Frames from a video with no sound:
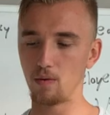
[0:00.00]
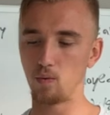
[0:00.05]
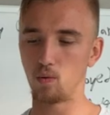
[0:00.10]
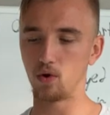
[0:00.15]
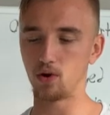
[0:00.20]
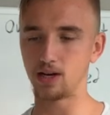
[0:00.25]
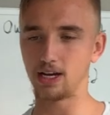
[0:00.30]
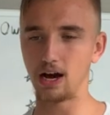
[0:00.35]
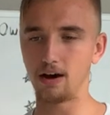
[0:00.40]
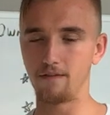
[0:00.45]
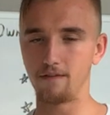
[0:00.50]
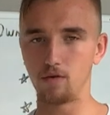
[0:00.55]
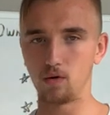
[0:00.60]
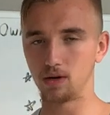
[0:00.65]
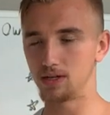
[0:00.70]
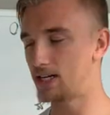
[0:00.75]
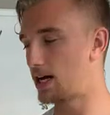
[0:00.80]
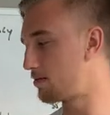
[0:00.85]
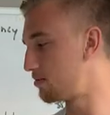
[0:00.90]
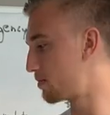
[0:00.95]
I work out
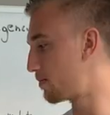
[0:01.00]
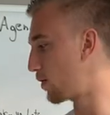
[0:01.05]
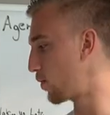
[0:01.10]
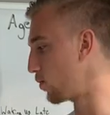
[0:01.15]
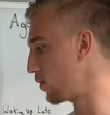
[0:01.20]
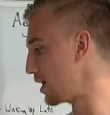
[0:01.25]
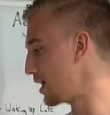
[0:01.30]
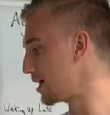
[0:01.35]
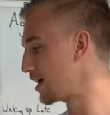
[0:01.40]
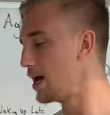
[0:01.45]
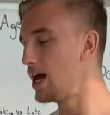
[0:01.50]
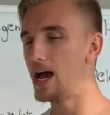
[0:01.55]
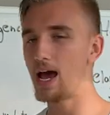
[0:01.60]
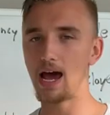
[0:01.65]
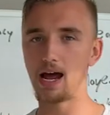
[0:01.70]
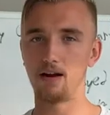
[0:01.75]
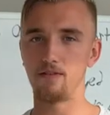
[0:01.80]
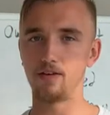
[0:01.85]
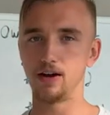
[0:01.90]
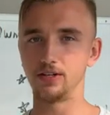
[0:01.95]
four times per week,
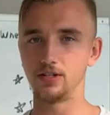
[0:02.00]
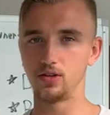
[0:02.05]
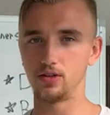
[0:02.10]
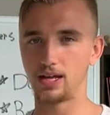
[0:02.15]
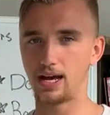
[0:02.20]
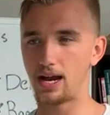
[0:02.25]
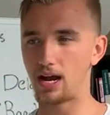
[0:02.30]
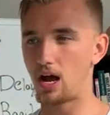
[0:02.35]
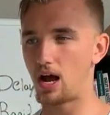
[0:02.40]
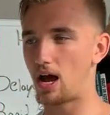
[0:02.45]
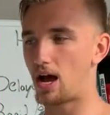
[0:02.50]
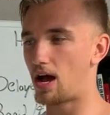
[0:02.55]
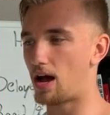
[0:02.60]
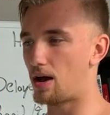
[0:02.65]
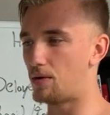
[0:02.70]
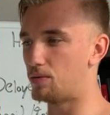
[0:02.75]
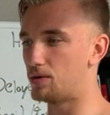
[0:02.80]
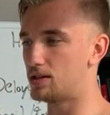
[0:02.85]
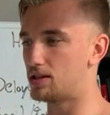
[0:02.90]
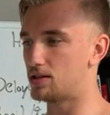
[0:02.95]
and if I do that
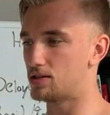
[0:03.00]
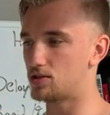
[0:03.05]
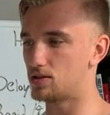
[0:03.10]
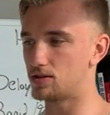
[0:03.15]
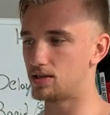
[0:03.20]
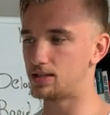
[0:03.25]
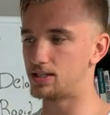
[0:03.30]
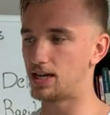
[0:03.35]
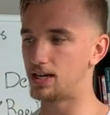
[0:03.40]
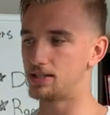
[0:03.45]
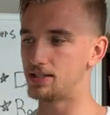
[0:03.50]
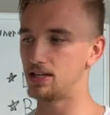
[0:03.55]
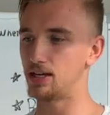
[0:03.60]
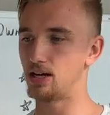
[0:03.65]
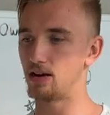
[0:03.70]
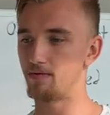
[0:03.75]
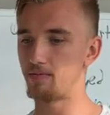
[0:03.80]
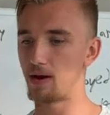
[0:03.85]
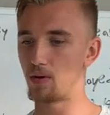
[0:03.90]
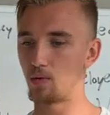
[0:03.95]
uh, with the certain
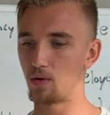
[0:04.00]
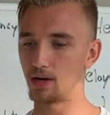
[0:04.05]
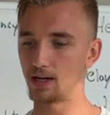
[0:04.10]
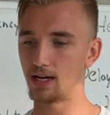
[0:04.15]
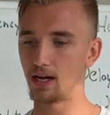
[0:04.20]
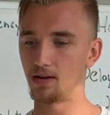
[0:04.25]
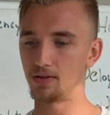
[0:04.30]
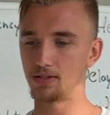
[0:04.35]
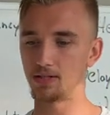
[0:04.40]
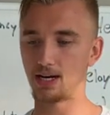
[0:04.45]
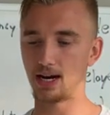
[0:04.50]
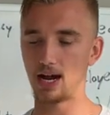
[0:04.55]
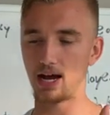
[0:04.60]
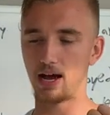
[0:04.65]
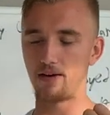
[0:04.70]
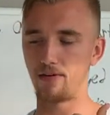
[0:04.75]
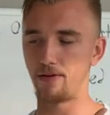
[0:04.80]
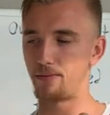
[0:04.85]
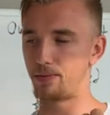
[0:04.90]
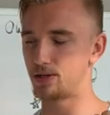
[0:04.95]
intensity of my workouts that I
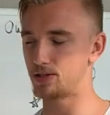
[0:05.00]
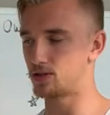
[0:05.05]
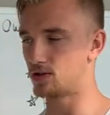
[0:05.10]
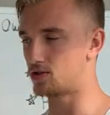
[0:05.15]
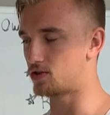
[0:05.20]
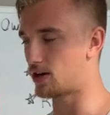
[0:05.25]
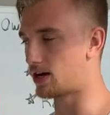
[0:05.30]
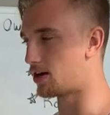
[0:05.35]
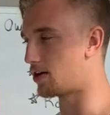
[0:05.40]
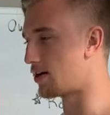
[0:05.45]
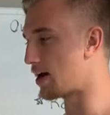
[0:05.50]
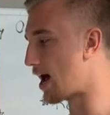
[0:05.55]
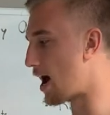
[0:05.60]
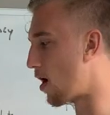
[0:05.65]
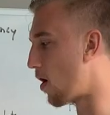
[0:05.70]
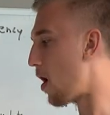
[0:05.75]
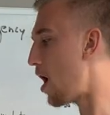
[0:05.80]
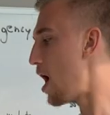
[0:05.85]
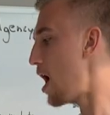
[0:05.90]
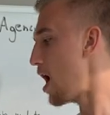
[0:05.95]
have a personal trainer
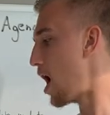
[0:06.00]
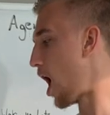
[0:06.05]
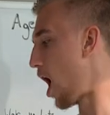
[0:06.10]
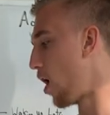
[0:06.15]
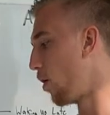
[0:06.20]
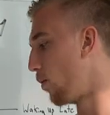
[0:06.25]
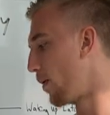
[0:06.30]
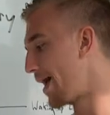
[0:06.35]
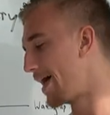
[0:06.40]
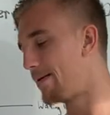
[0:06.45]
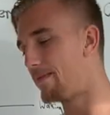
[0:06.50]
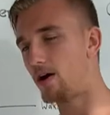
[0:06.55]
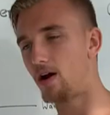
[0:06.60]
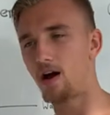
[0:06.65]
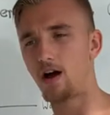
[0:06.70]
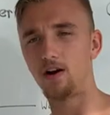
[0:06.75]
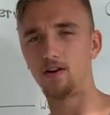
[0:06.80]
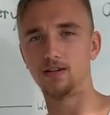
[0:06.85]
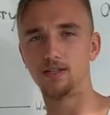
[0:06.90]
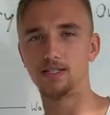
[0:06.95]
now, I'll weigh about
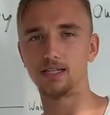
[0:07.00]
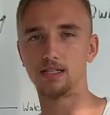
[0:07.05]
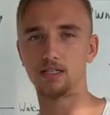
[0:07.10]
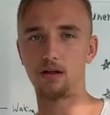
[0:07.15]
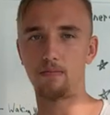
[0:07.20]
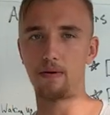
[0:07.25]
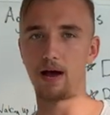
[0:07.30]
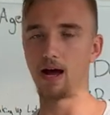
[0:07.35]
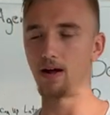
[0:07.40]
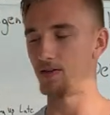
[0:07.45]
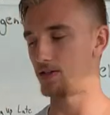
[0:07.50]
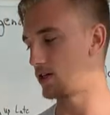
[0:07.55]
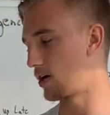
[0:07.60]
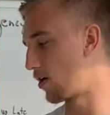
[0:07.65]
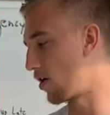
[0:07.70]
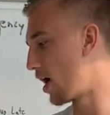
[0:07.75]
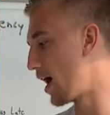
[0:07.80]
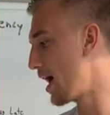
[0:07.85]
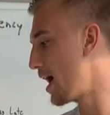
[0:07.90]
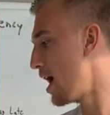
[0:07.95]
160 pounds.
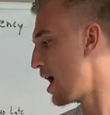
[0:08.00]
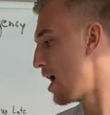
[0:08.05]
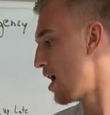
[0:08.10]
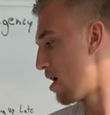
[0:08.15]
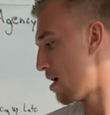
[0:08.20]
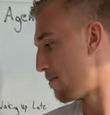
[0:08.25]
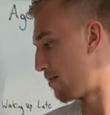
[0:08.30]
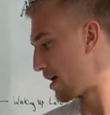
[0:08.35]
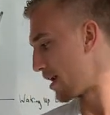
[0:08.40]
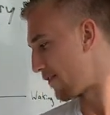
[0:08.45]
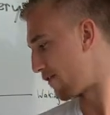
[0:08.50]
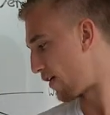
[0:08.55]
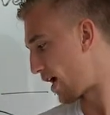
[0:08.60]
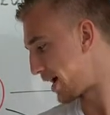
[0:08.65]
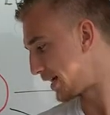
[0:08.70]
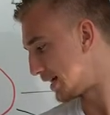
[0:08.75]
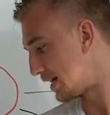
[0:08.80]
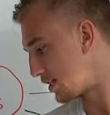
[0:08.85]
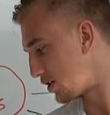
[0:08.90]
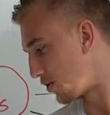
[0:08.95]
All right, but if
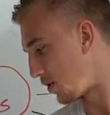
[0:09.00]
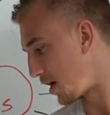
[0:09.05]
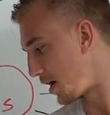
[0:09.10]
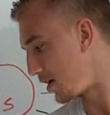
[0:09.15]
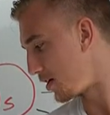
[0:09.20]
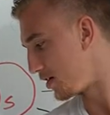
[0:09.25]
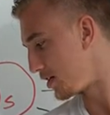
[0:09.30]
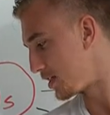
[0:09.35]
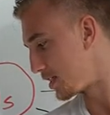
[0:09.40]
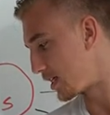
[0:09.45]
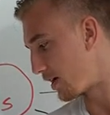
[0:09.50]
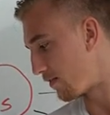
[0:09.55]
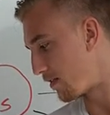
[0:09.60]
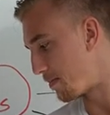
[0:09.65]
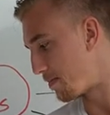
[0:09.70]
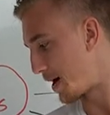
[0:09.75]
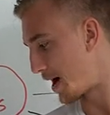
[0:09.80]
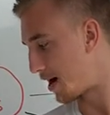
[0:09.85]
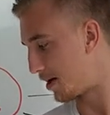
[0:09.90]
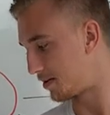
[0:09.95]
I get to
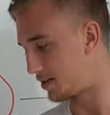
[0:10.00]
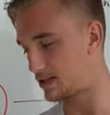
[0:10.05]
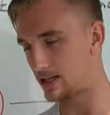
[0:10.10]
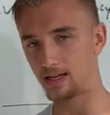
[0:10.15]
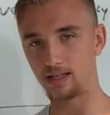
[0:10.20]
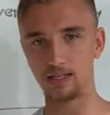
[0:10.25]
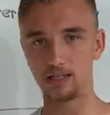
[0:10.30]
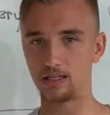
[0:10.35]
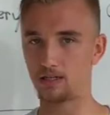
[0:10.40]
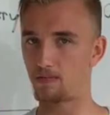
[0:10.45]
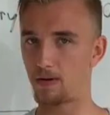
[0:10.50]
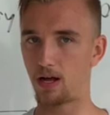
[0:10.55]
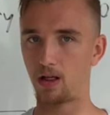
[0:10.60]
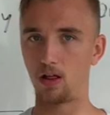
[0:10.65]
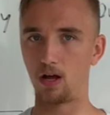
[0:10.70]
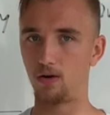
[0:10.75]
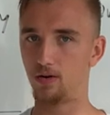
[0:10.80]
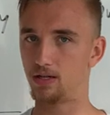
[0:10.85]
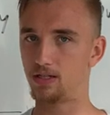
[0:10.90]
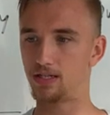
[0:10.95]
170 pounds, like this is my
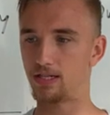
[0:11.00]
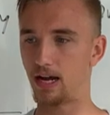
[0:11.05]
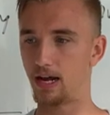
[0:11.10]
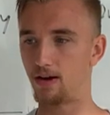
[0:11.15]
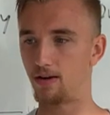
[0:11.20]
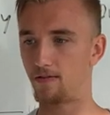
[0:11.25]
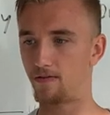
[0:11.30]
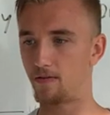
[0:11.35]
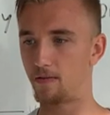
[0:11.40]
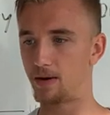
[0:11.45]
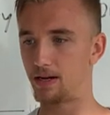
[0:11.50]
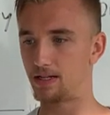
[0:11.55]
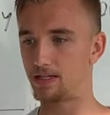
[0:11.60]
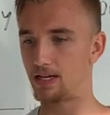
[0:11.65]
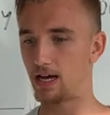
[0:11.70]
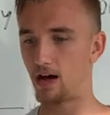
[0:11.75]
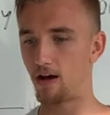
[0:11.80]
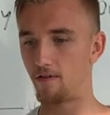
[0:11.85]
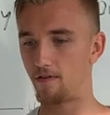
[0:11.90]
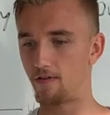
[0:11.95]
lowest standard for
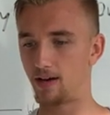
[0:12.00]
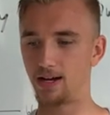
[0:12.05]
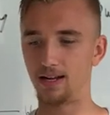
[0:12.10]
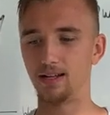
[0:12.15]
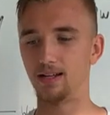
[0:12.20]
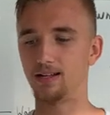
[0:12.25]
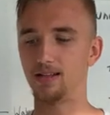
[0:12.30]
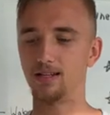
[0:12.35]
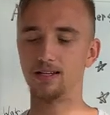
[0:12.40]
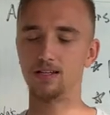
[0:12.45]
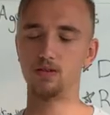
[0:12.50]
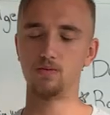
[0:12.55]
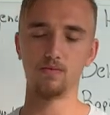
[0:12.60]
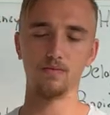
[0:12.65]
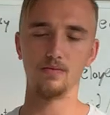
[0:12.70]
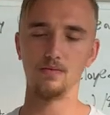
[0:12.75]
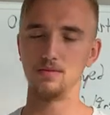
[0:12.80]
myself, and this is